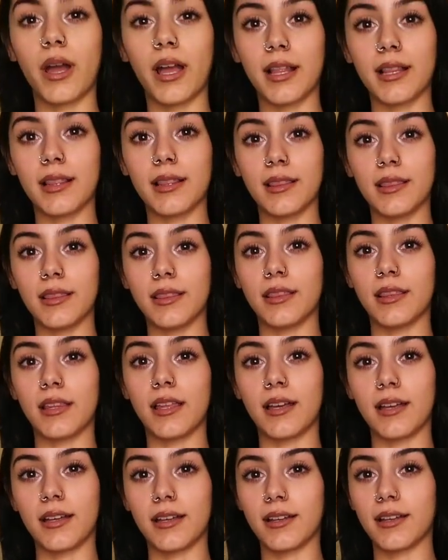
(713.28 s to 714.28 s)
I
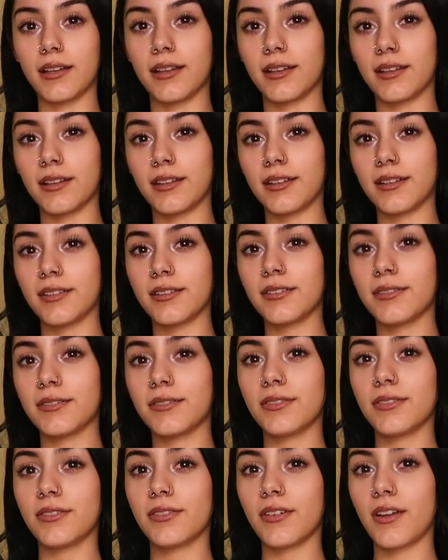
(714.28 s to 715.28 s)
love,
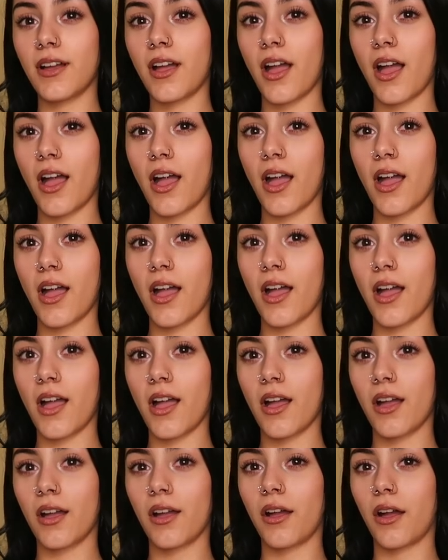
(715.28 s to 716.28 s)

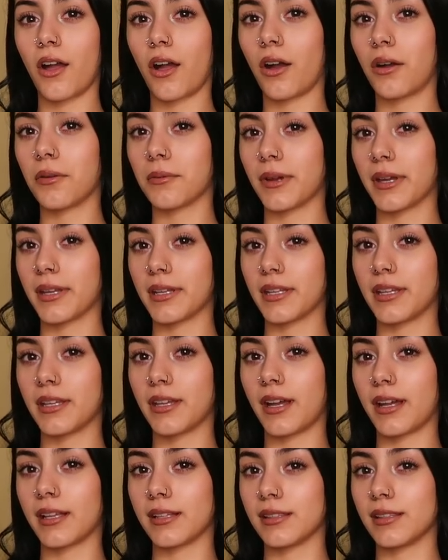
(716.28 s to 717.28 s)

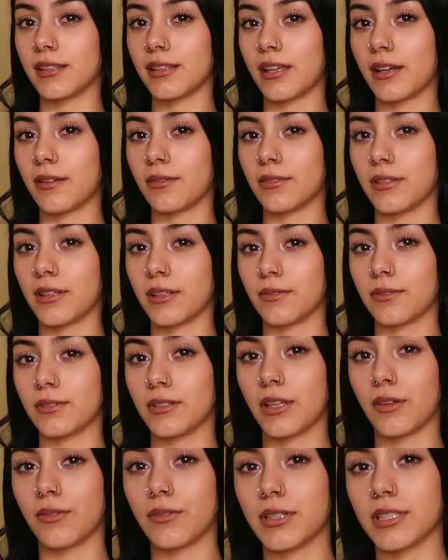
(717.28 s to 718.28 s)
already I love, love,
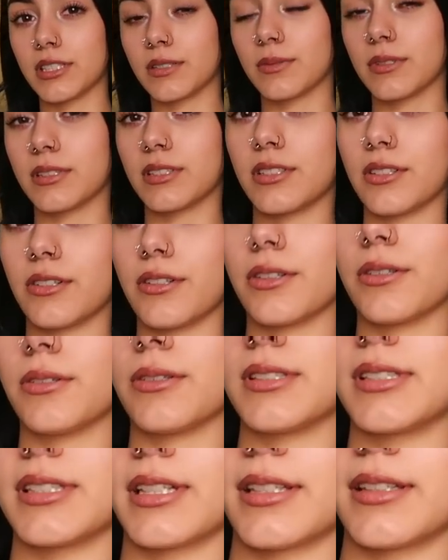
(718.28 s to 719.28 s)
love this material.
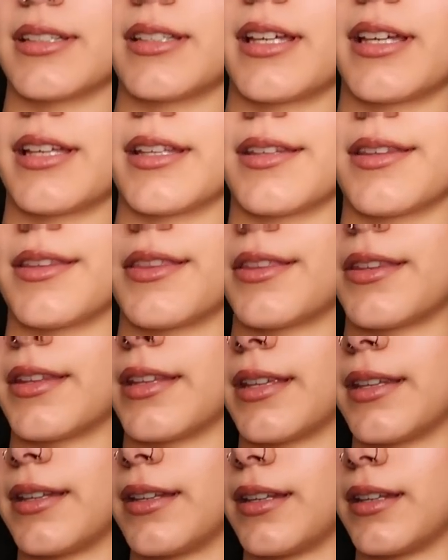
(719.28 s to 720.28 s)
It's like that
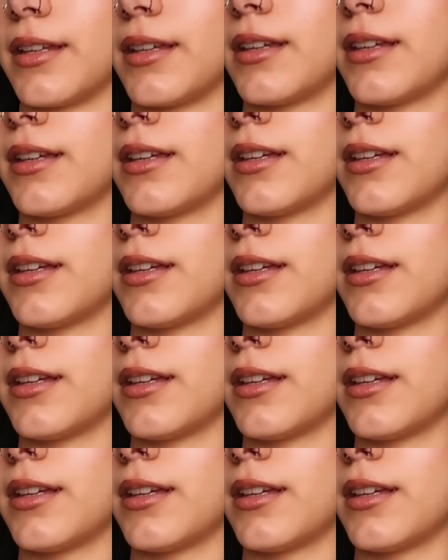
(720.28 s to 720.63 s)
thin,